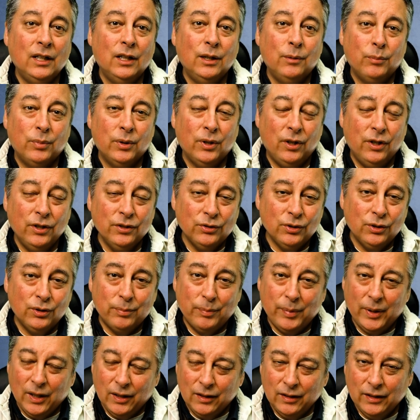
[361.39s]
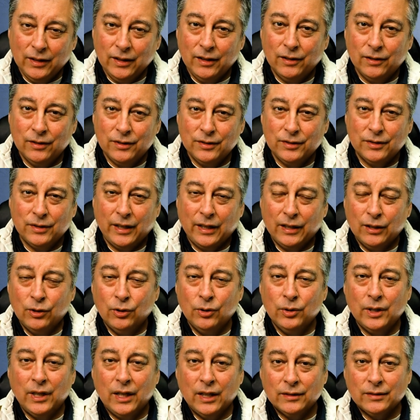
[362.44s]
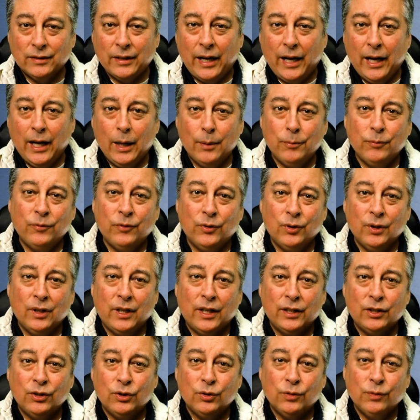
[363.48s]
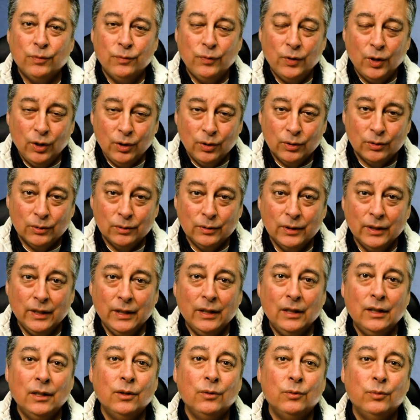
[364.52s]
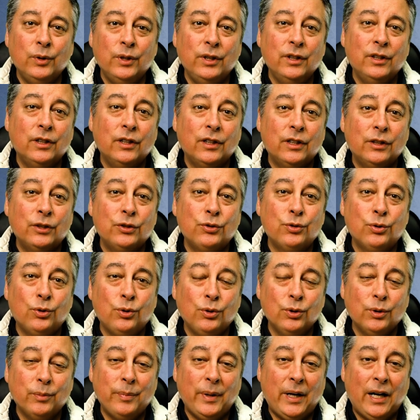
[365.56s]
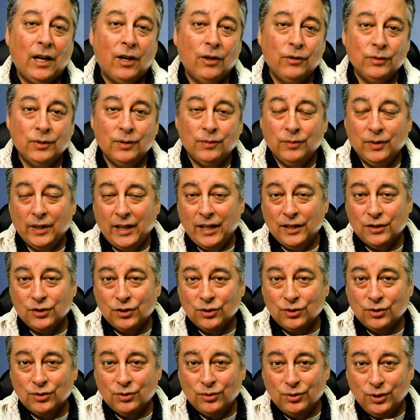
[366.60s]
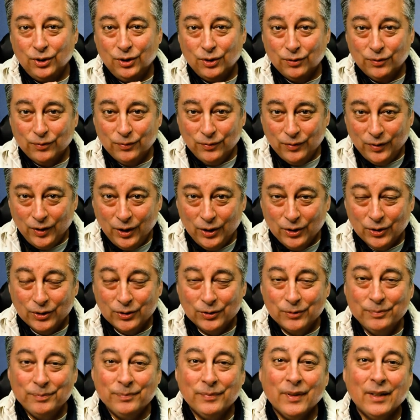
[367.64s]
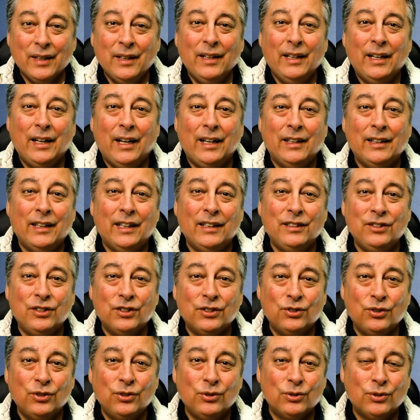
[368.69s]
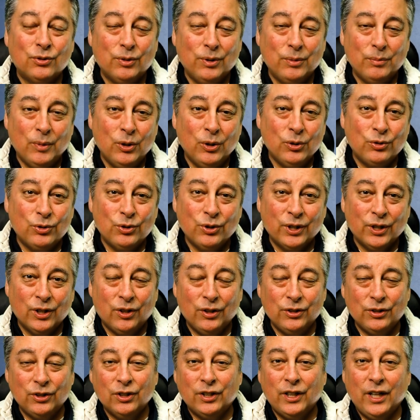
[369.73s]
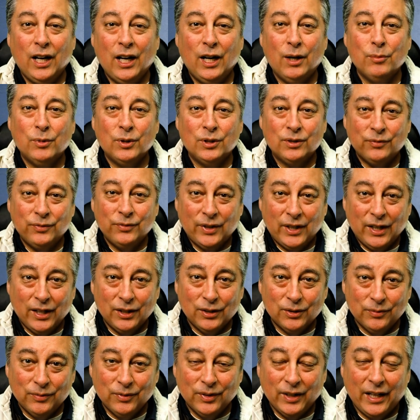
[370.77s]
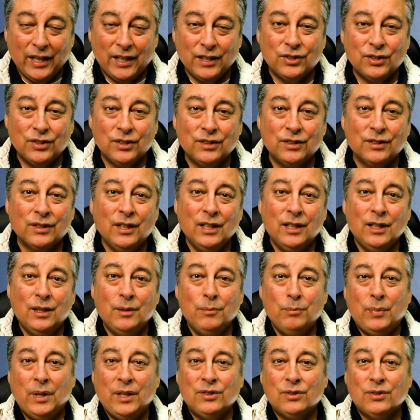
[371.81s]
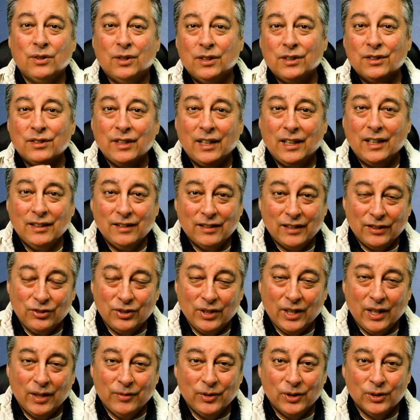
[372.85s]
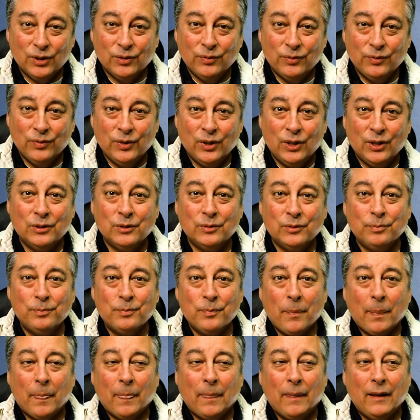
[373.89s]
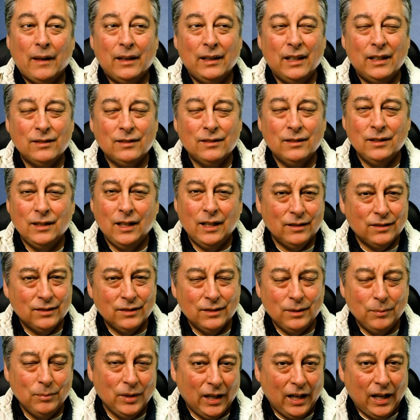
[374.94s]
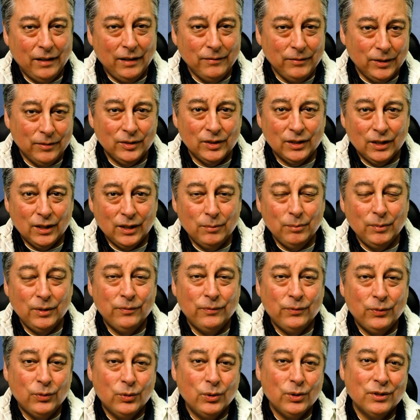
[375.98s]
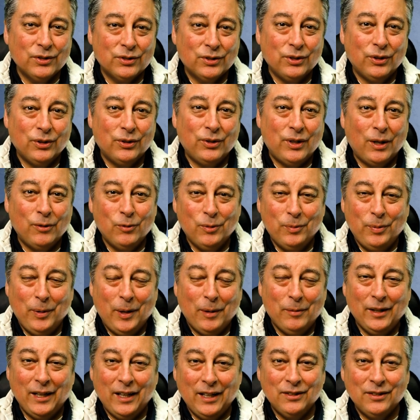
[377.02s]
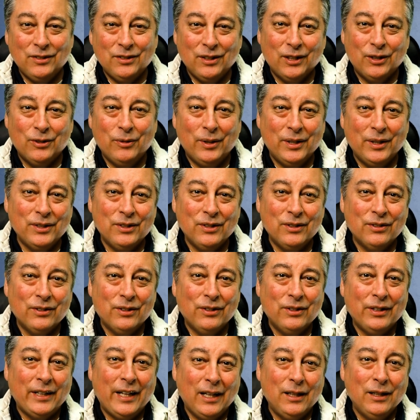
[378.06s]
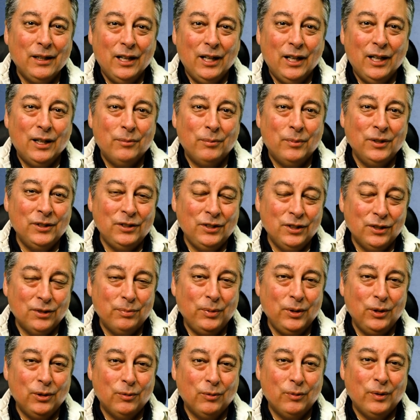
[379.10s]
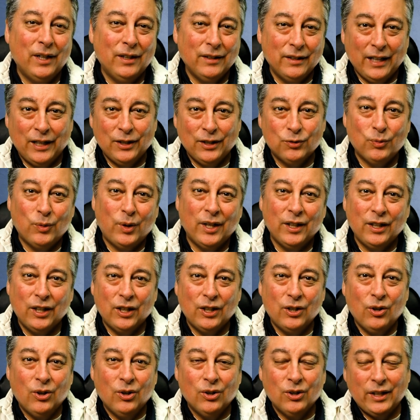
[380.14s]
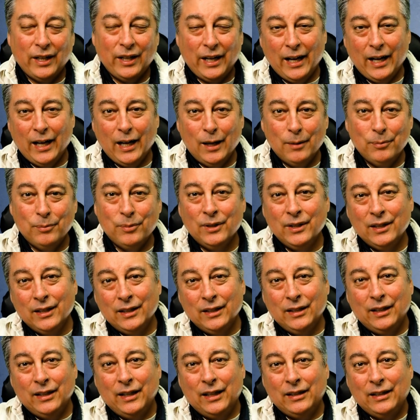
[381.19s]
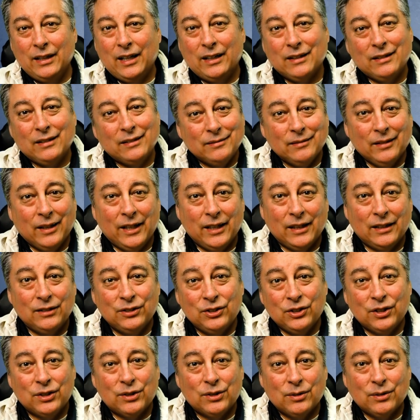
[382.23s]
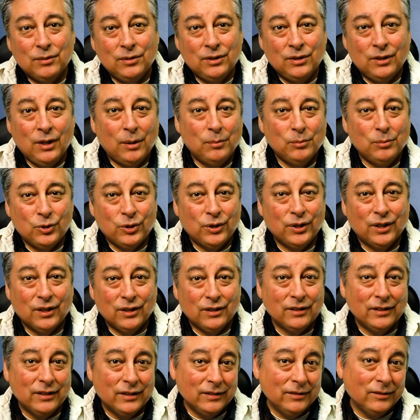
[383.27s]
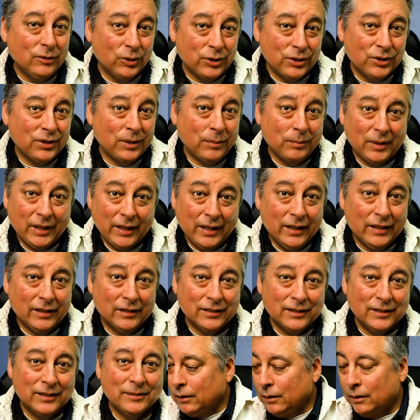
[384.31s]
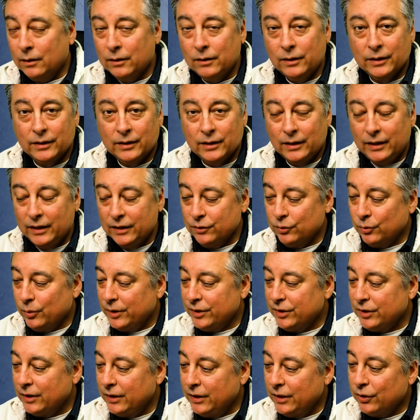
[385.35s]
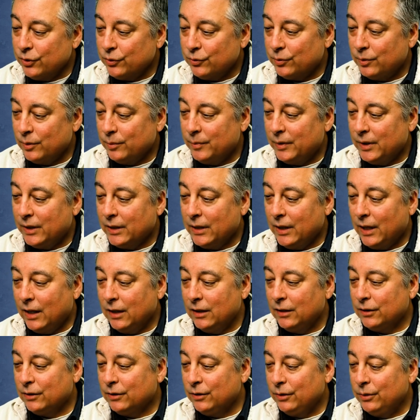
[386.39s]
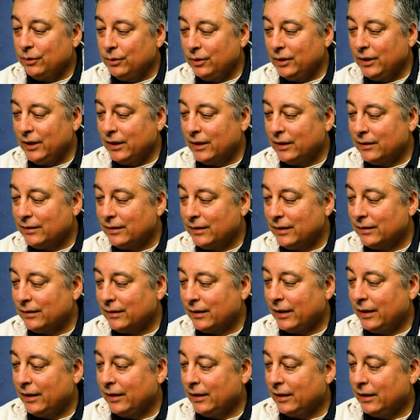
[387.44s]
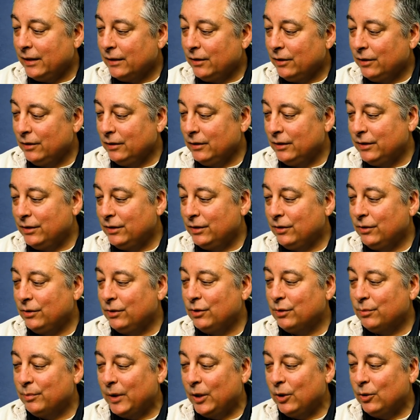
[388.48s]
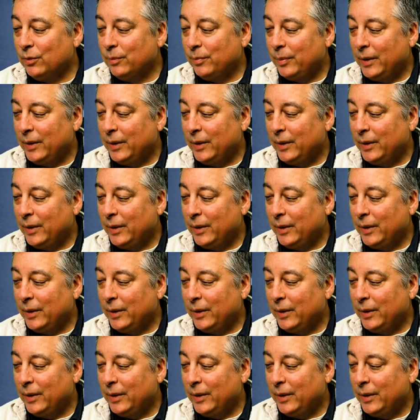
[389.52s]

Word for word: but also apparently there is a Godox app for like your phone where you can control the power of the flashes through your phone and then just use the remote trigger on your camera to fire the flashes based on the settings that you have on your phone. And that's not something I've ever done before, so I won't be able to answer any questions on that, but just be aware that's why they call it app and not like just dumb trigger or something else. All right, the next question here is from uh, Colin Clewly, and it says, I uh, currently still use my old